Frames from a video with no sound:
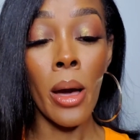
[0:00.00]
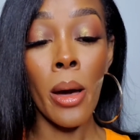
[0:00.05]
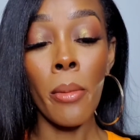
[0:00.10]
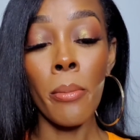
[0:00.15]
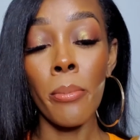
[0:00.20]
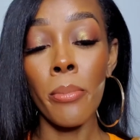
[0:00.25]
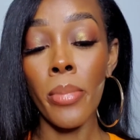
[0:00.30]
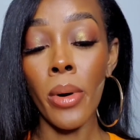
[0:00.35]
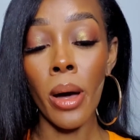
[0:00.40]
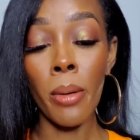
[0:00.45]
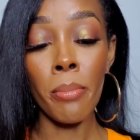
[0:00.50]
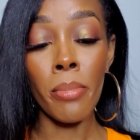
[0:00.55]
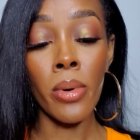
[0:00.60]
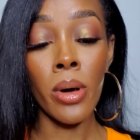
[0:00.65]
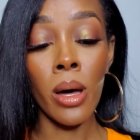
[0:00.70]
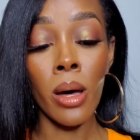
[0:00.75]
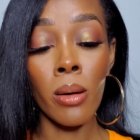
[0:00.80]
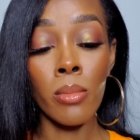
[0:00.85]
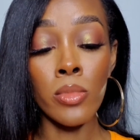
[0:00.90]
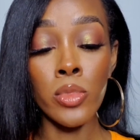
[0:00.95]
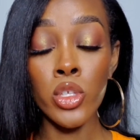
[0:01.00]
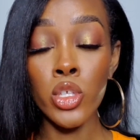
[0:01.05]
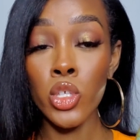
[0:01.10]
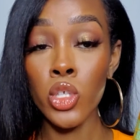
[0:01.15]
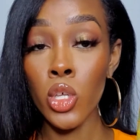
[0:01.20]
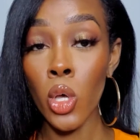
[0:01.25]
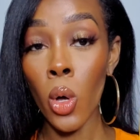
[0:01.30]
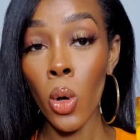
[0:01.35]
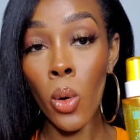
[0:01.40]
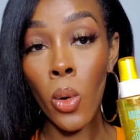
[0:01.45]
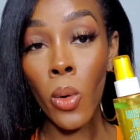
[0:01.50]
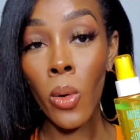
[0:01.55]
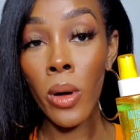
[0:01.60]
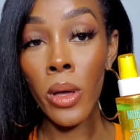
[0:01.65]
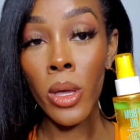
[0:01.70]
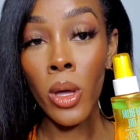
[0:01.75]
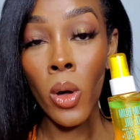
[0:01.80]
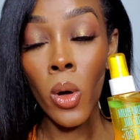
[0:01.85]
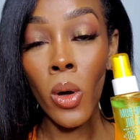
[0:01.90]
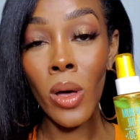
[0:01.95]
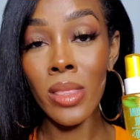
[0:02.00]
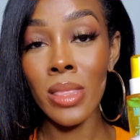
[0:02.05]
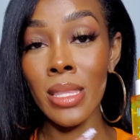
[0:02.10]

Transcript: Bum Bum Soul Oil.